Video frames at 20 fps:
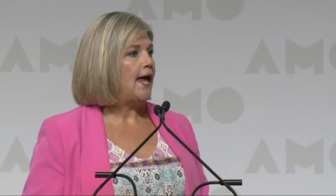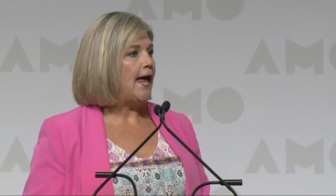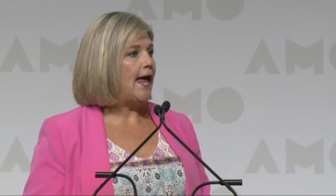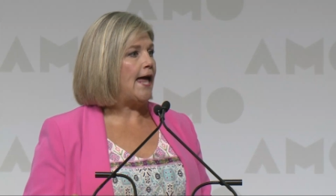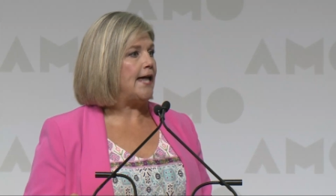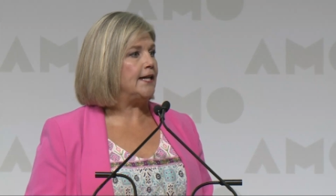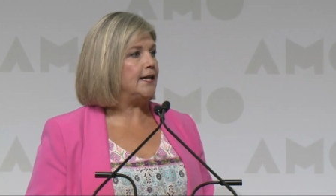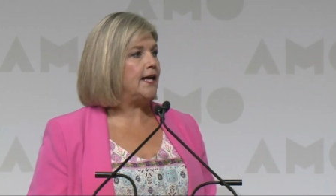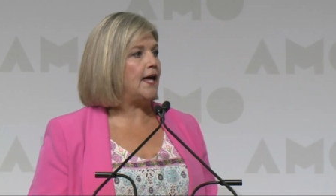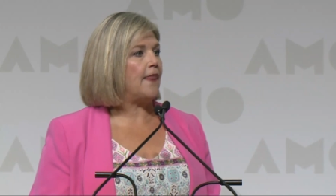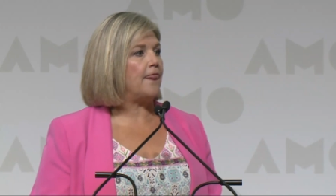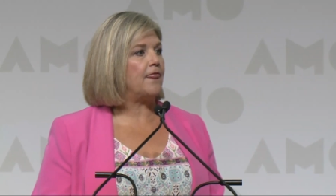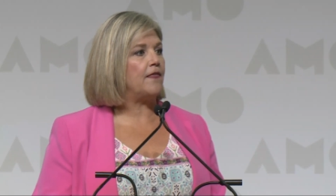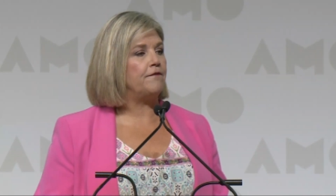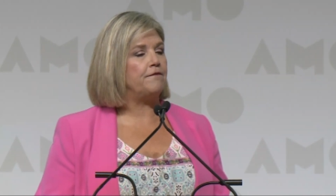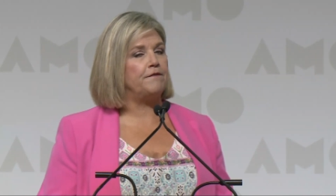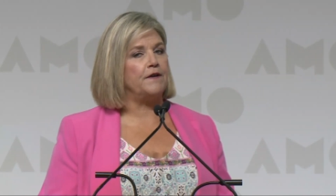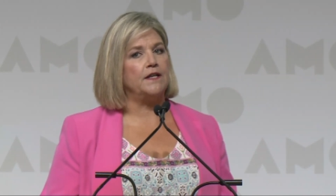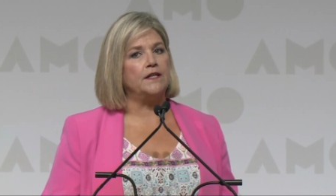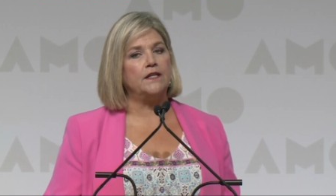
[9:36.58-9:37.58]
and get the
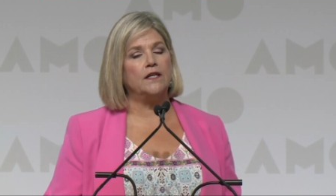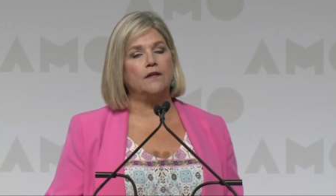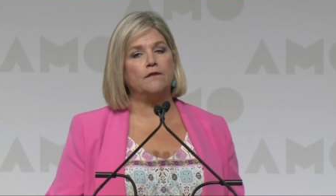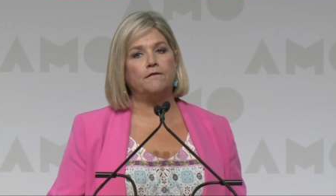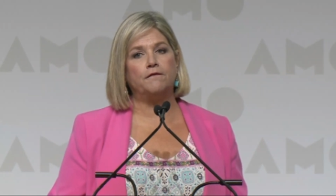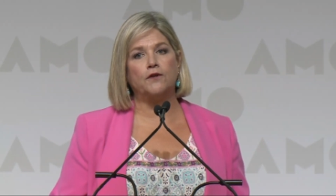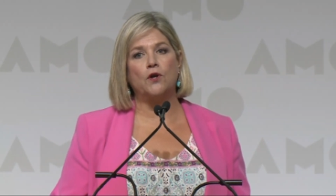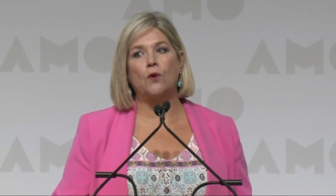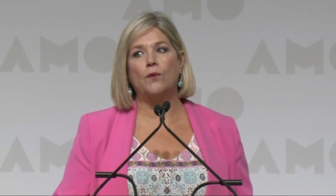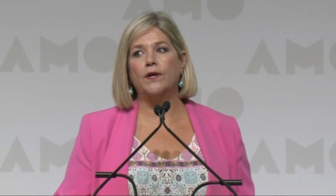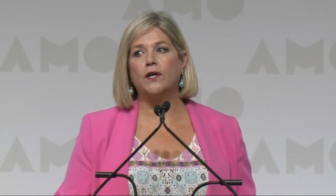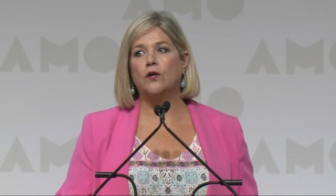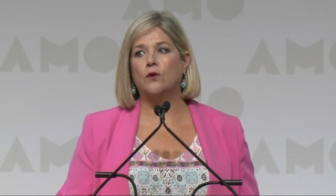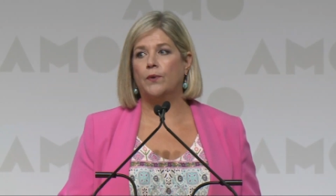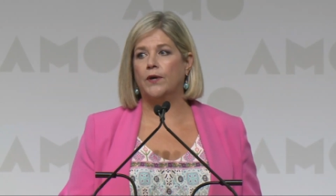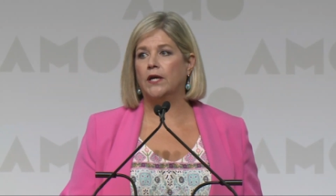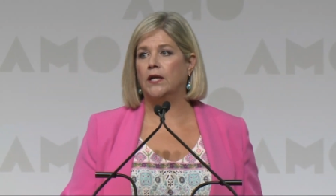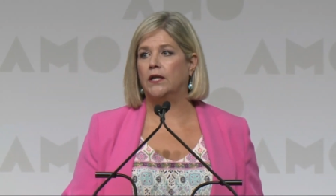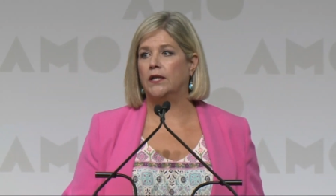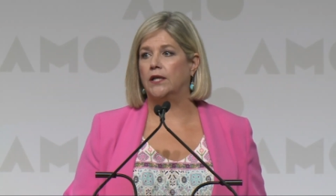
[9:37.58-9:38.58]
funding flowing
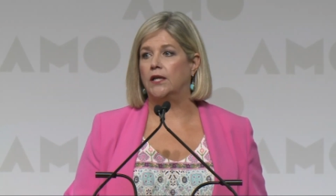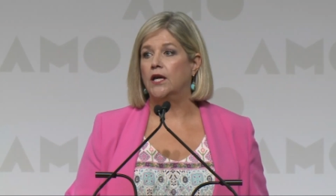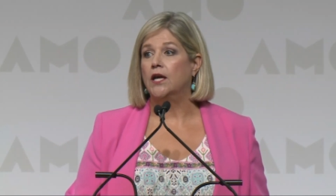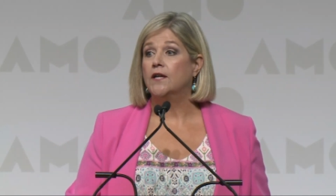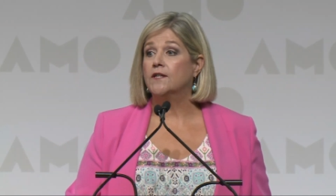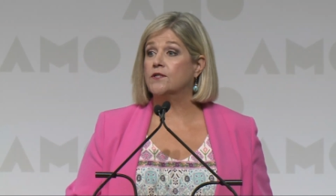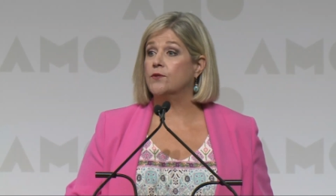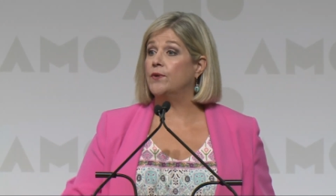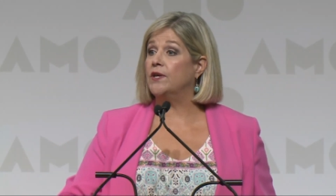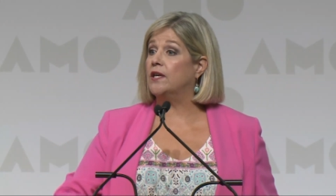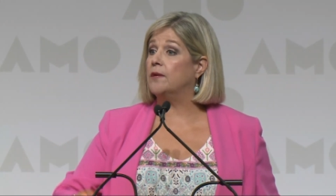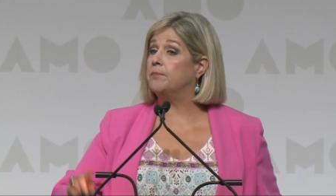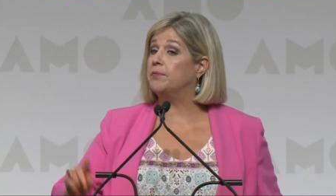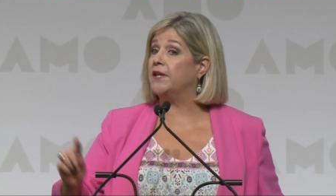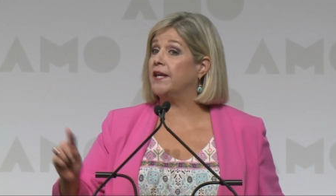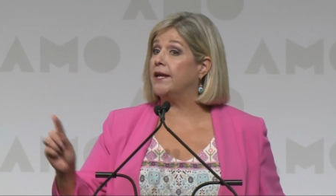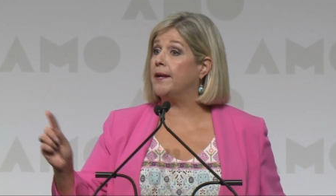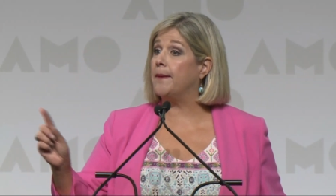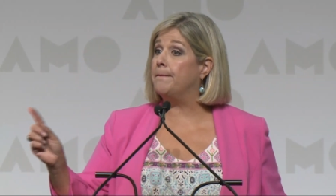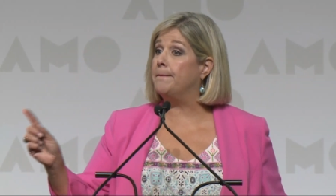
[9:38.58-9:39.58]
quickly so he can
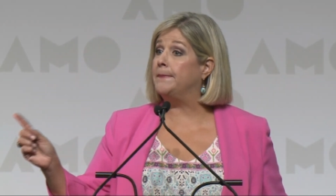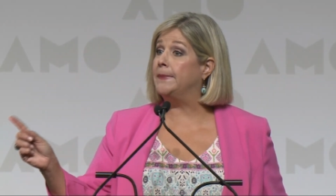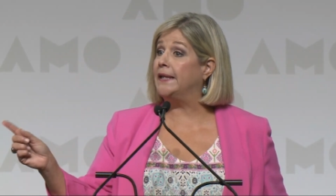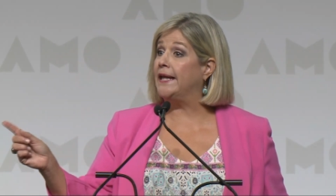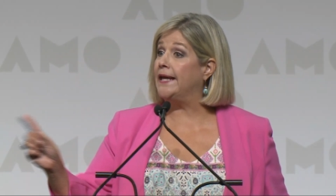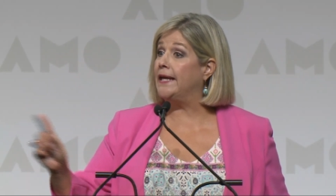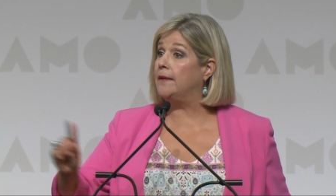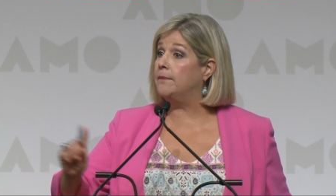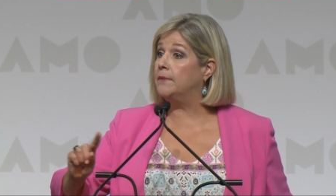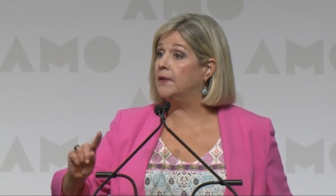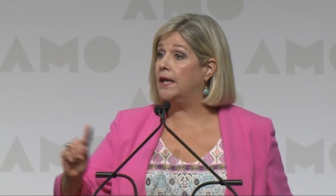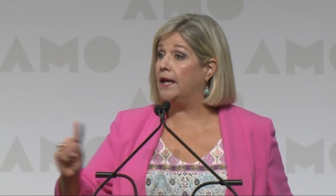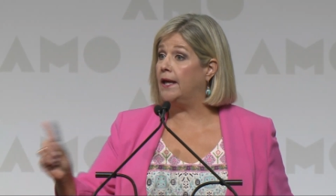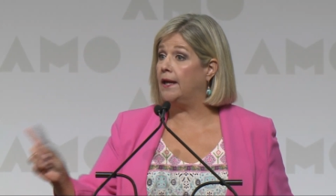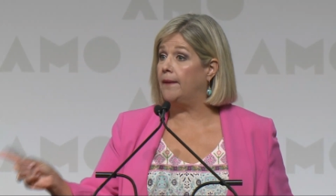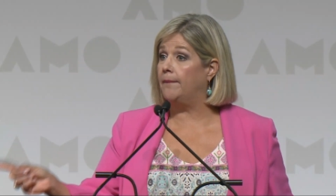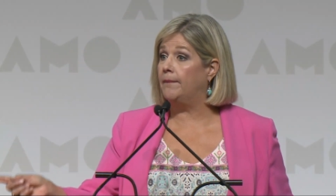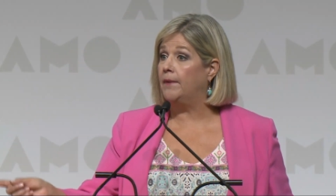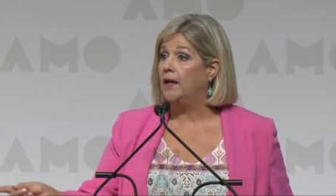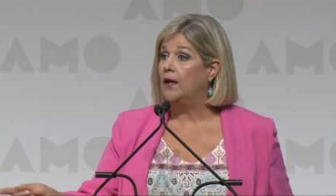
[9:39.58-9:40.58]
play a blame
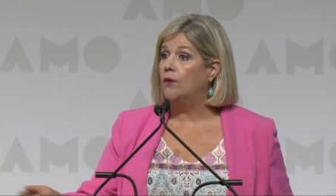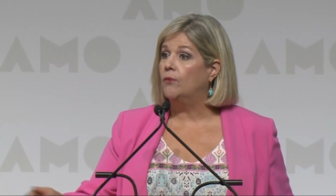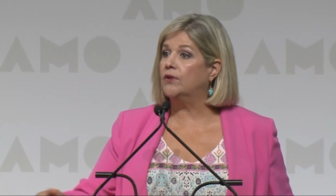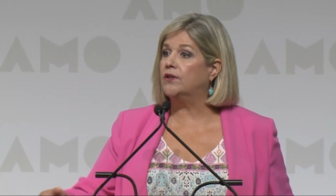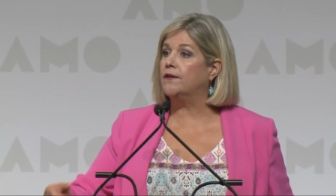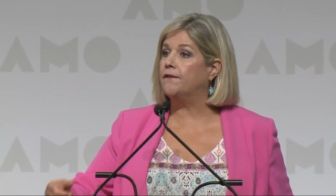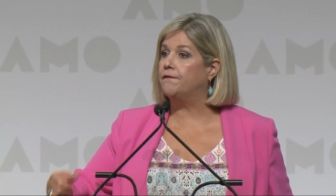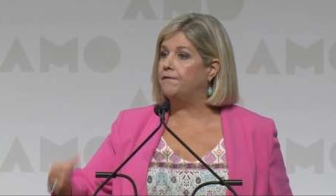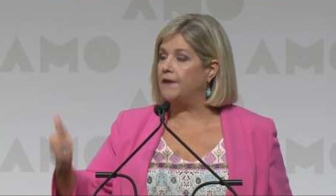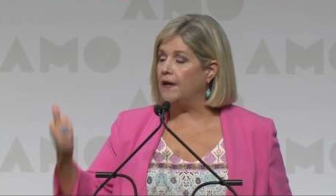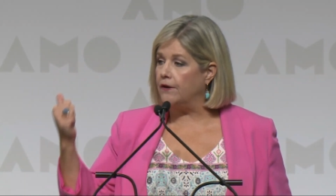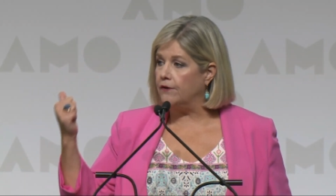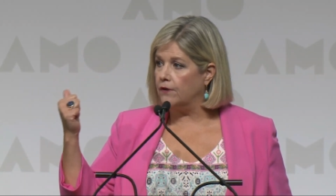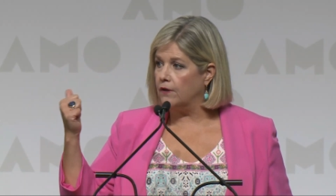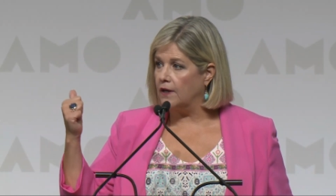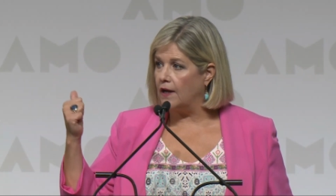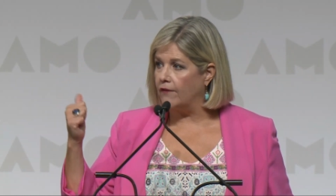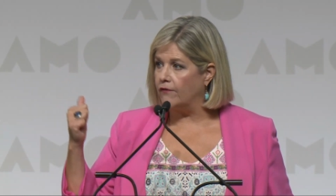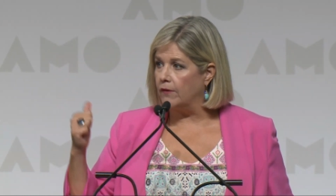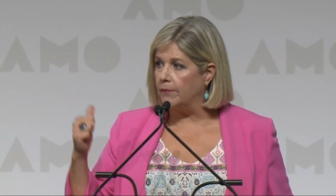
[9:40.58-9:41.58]
game with the federal
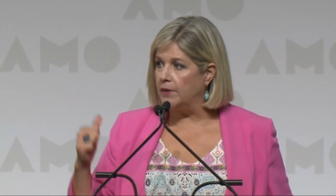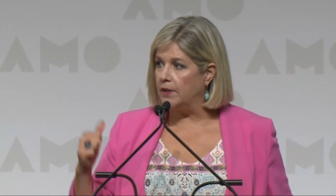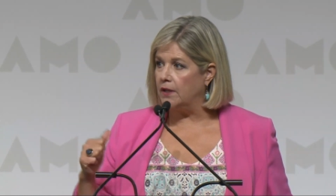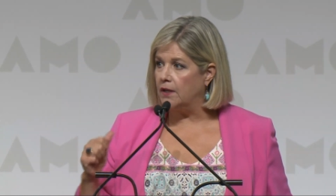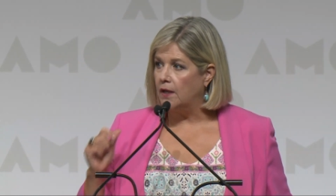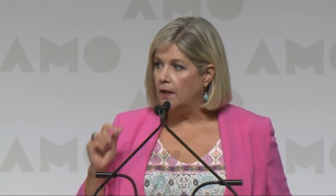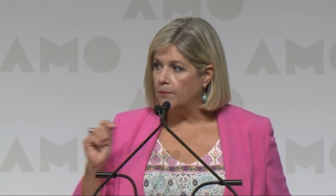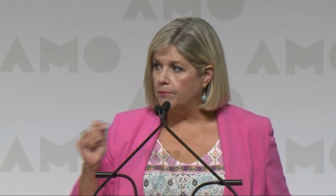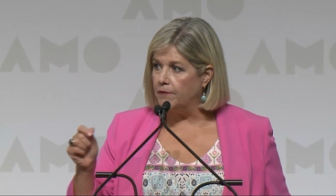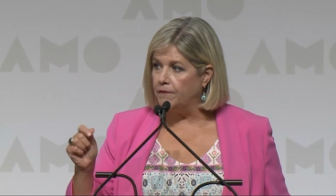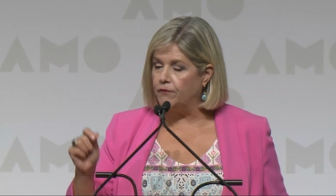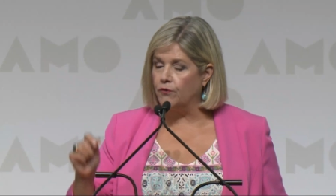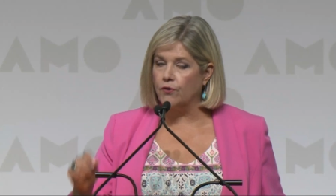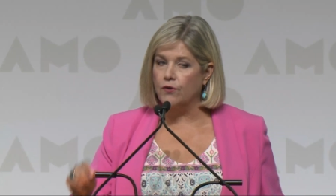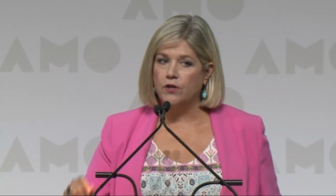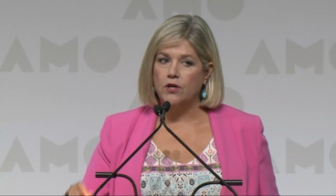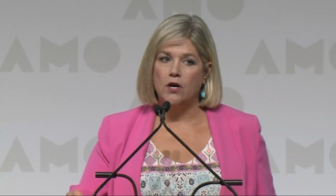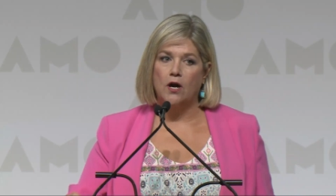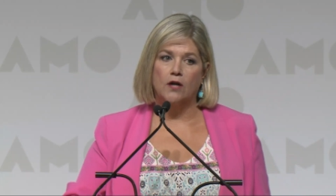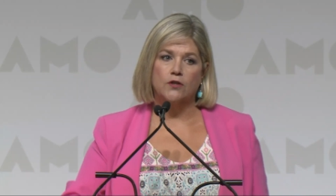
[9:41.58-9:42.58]
government before
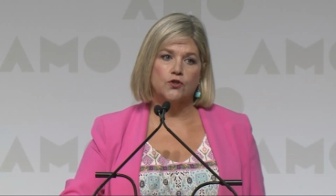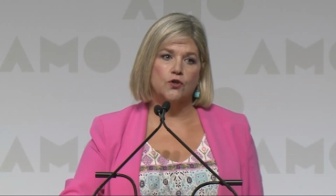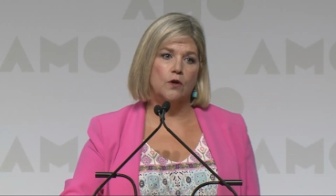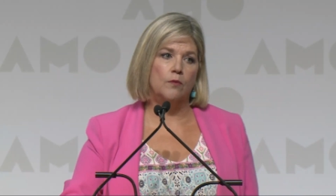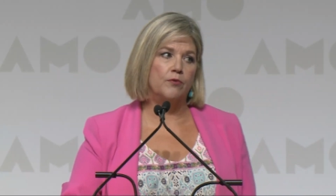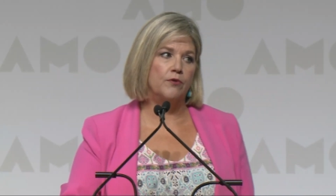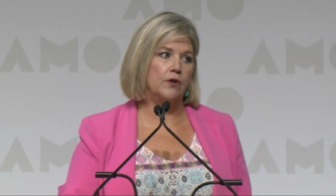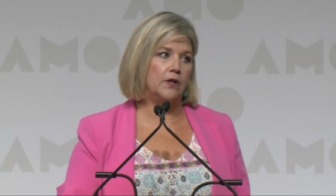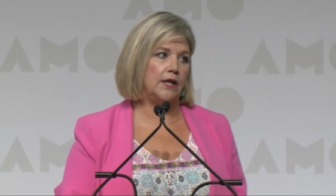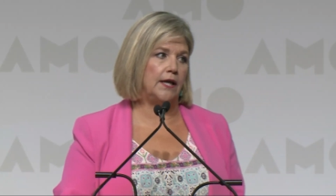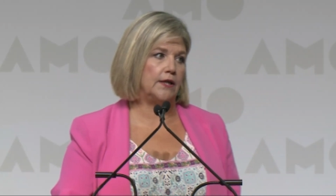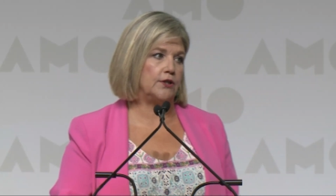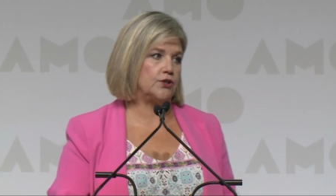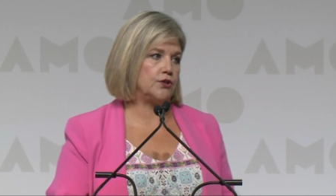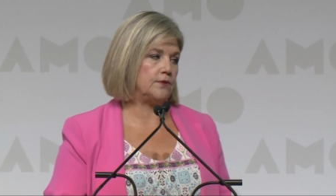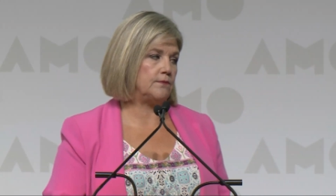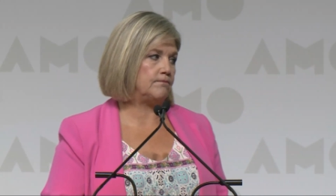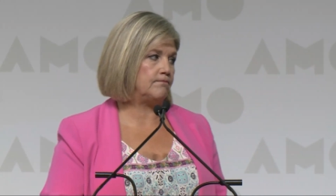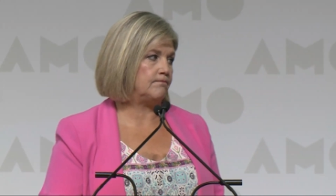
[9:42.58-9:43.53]
the October election.